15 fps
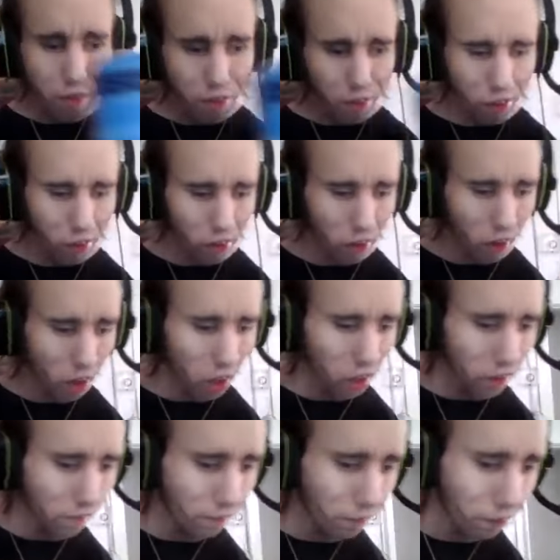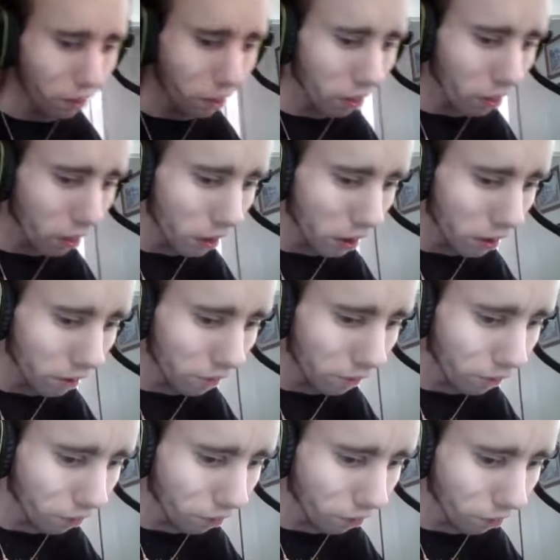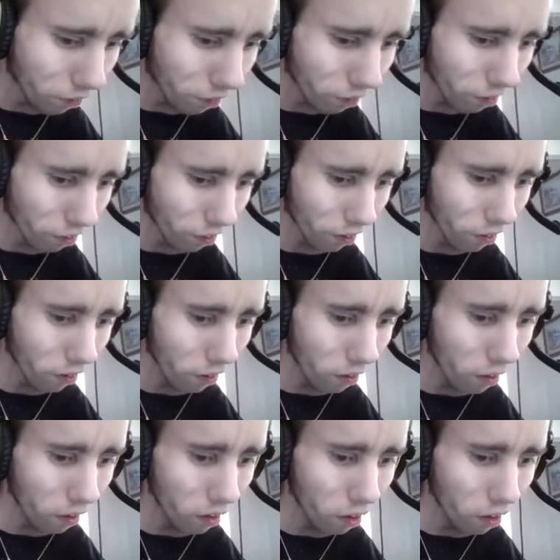Nothing is said.